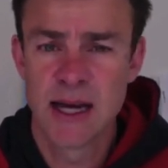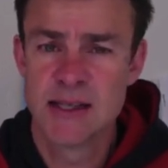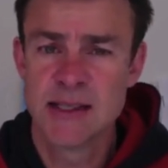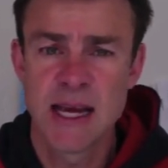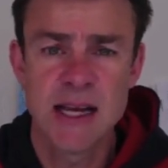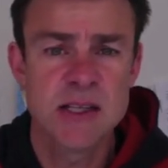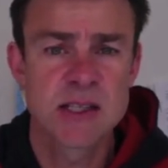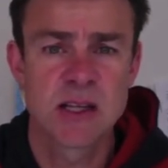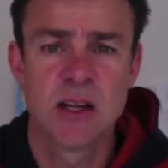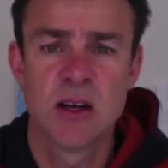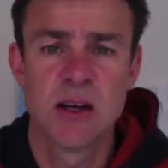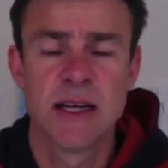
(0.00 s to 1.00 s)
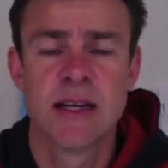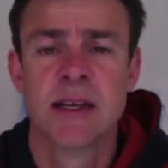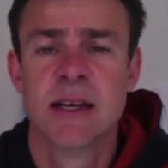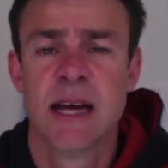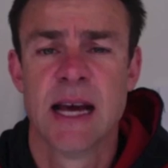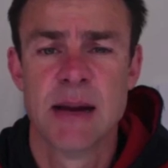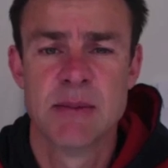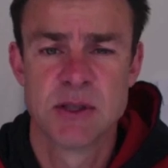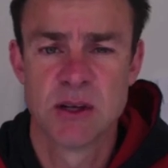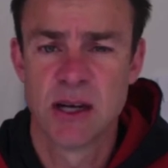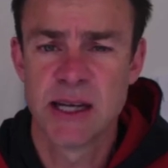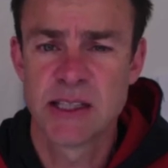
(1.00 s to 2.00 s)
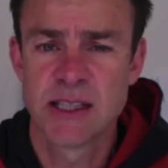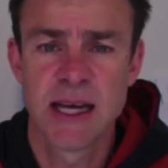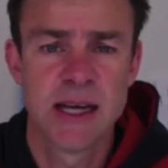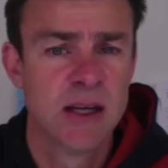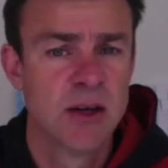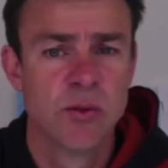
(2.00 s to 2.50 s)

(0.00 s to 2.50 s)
10 slide sort of lecture,